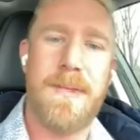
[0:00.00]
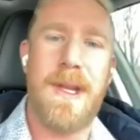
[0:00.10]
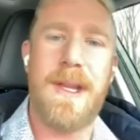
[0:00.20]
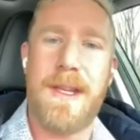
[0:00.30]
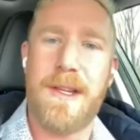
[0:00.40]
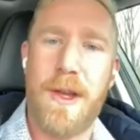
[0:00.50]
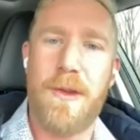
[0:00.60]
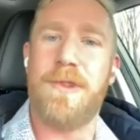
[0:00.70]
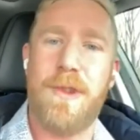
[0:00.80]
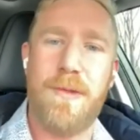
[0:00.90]
and then
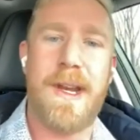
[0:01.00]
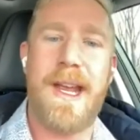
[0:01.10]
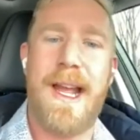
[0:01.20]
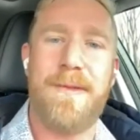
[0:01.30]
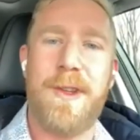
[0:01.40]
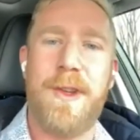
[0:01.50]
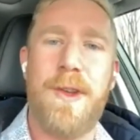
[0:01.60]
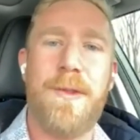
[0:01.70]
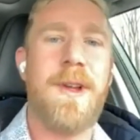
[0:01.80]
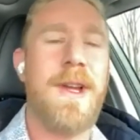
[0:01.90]
go do what I have to
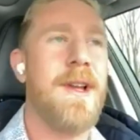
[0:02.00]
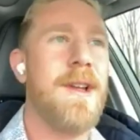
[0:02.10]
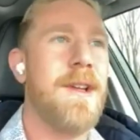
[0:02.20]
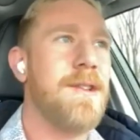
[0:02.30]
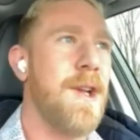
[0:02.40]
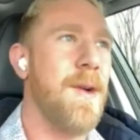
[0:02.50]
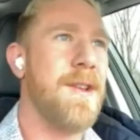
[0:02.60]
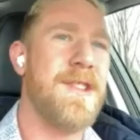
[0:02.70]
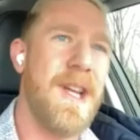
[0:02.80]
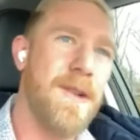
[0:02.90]
do. So
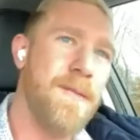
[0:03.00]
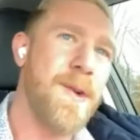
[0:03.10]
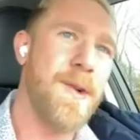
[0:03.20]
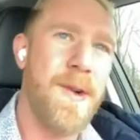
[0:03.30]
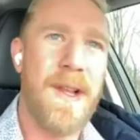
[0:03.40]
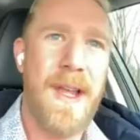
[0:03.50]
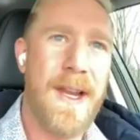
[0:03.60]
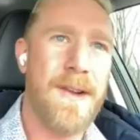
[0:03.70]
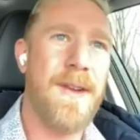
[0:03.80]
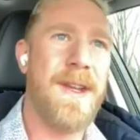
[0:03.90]
instead of recruiting
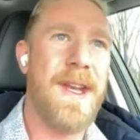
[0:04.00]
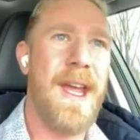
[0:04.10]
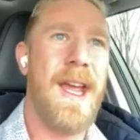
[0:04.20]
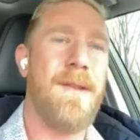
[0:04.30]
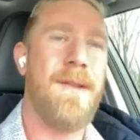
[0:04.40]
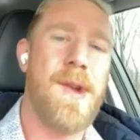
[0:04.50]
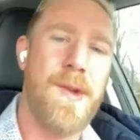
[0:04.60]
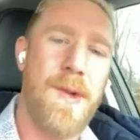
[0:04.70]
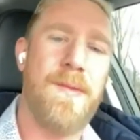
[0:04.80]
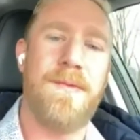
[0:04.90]
later in the day, I
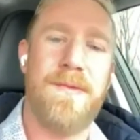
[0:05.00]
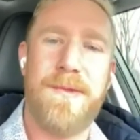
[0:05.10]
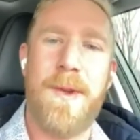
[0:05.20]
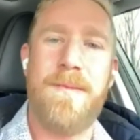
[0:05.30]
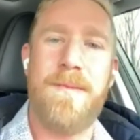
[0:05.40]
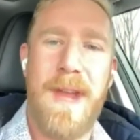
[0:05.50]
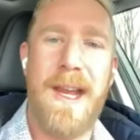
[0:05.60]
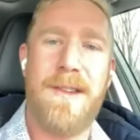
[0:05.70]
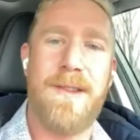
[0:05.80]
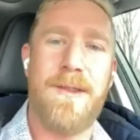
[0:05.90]
recruit from
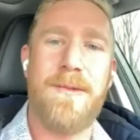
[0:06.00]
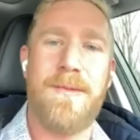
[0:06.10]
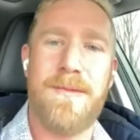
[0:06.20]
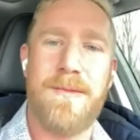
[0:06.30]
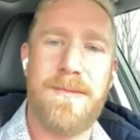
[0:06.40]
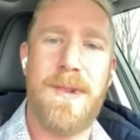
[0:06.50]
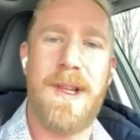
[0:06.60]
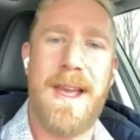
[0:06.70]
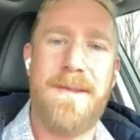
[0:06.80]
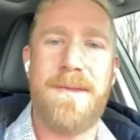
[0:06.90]
8 to
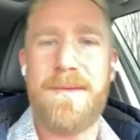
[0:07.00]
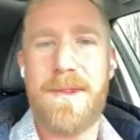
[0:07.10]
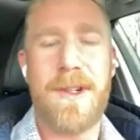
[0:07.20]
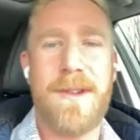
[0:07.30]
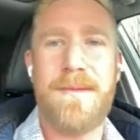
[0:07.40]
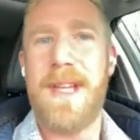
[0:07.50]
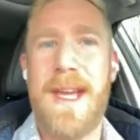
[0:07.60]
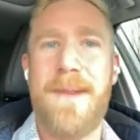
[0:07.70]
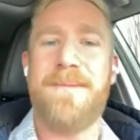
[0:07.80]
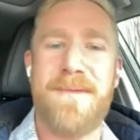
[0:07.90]
11, or
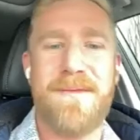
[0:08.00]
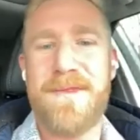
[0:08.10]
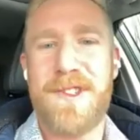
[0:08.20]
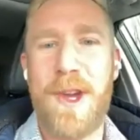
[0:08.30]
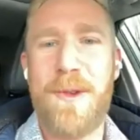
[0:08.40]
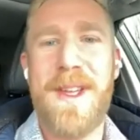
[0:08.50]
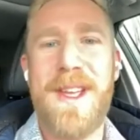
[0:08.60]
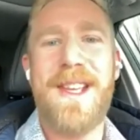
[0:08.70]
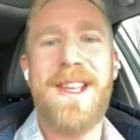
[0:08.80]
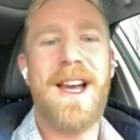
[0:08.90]
yeah. So
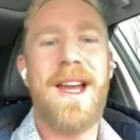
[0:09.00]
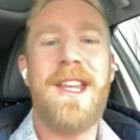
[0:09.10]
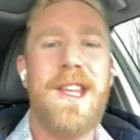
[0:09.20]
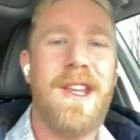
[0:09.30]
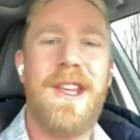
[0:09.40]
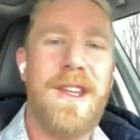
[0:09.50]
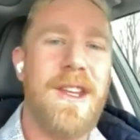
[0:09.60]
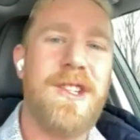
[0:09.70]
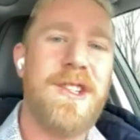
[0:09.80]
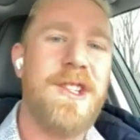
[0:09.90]

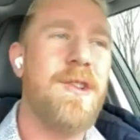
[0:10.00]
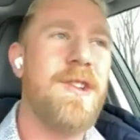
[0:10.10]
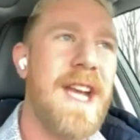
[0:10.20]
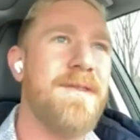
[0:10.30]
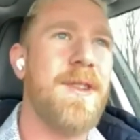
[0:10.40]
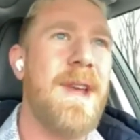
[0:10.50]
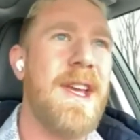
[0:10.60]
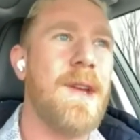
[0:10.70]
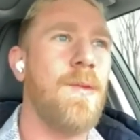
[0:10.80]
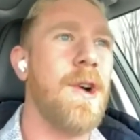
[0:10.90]
you just have to
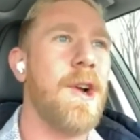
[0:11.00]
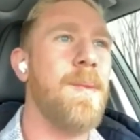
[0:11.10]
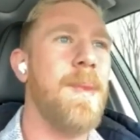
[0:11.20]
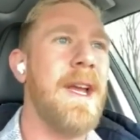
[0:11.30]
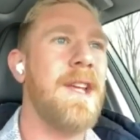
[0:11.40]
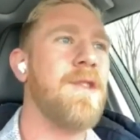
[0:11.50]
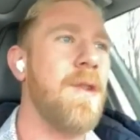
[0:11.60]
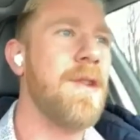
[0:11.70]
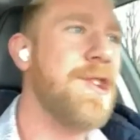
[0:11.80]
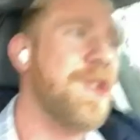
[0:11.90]
make it work. But as
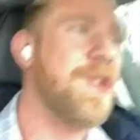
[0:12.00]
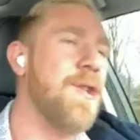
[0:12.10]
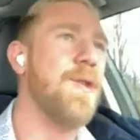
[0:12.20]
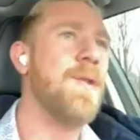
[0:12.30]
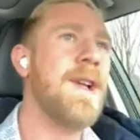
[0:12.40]
long as you